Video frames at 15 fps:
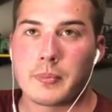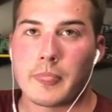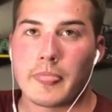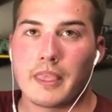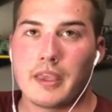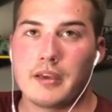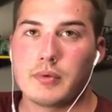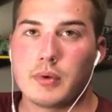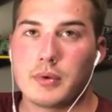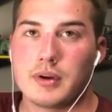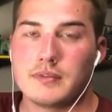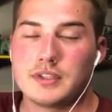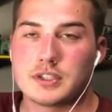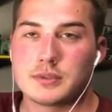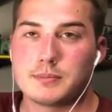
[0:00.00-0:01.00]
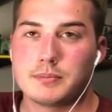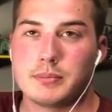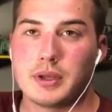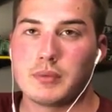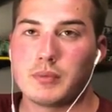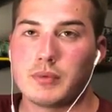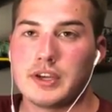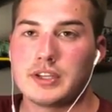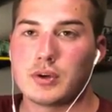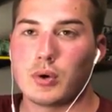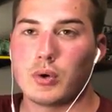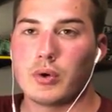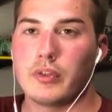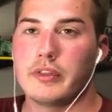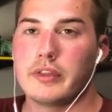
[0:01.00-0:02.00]
if we would have just been
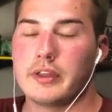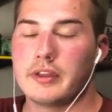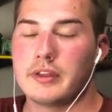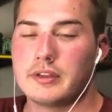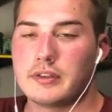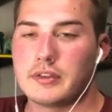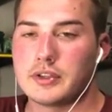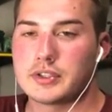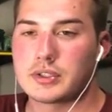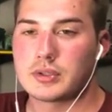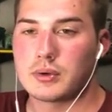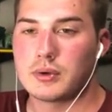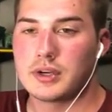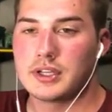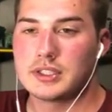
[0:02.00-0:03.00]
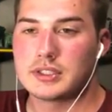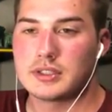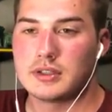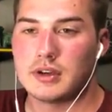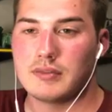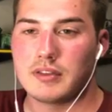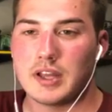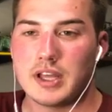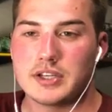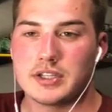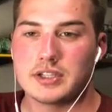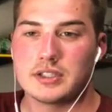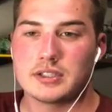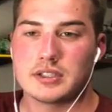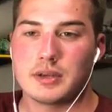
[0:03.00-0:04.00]
retold the stories of
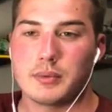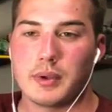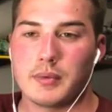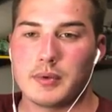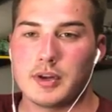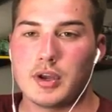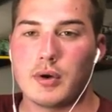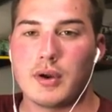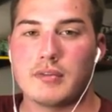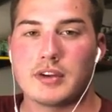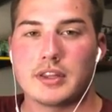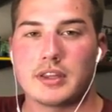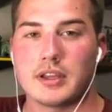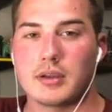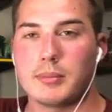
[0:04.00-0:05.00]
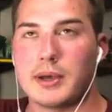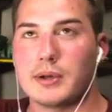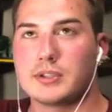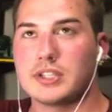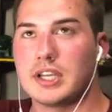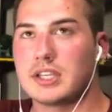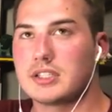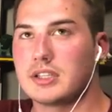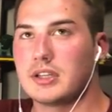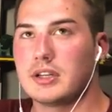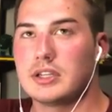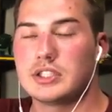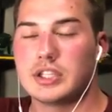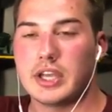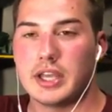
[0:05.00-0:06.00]
Legends, then we would know everything about Jason and
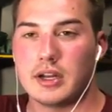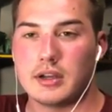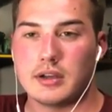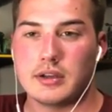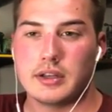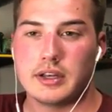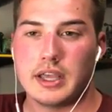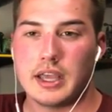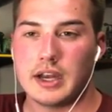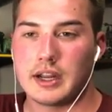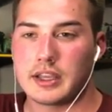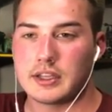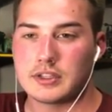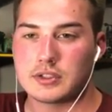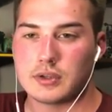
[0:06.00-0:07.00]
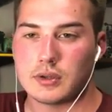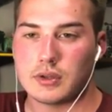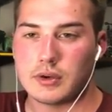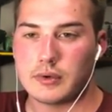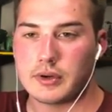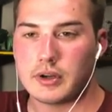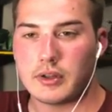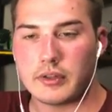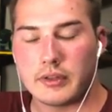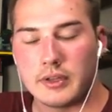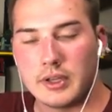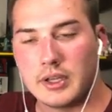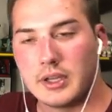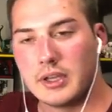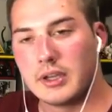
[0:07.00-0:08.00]
Jaina and Anakin Solo and
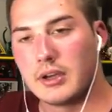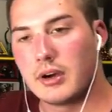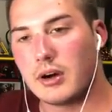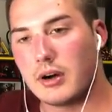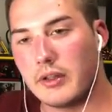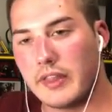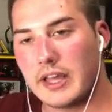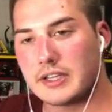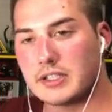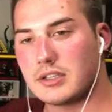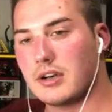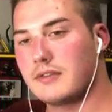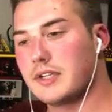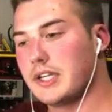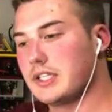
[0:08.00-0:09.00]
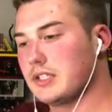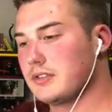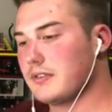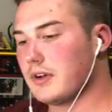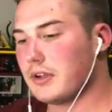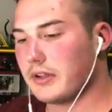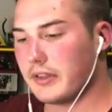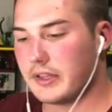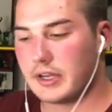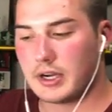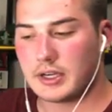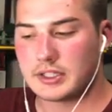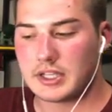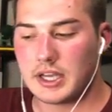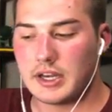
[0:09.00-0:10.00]
all that stuff, Jason's fall to the dark
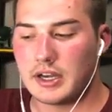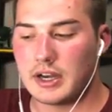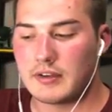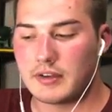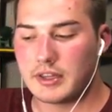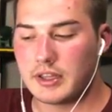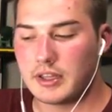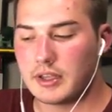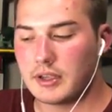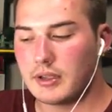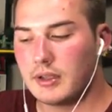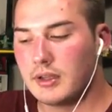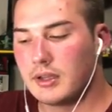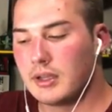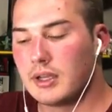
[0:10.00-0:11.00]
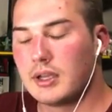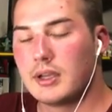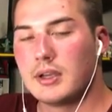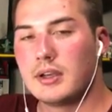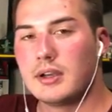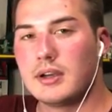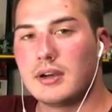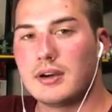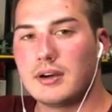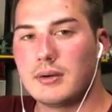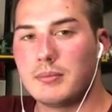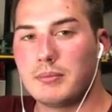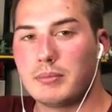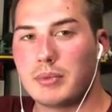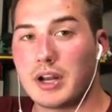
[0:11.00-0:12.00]
side and everything.
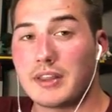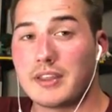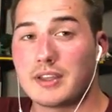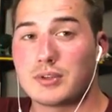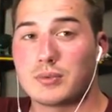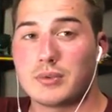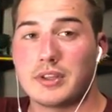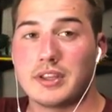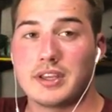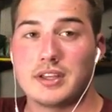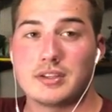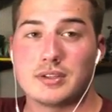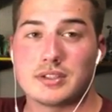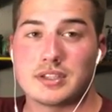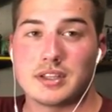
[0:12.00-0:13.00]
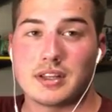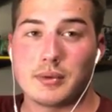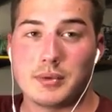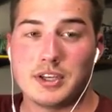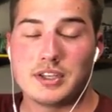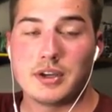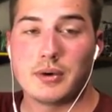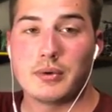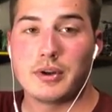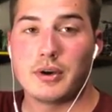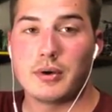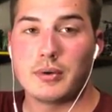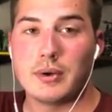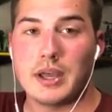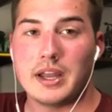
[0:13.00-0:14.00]
But I think it's really interesting that we don't
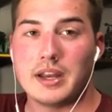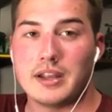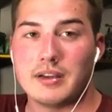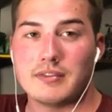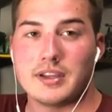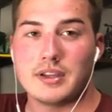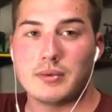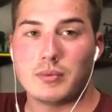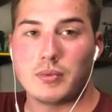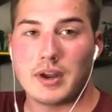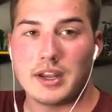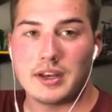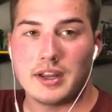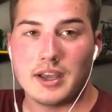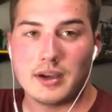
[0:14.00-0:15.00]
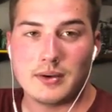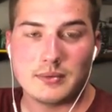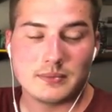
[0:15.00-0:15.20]
know any of it right now,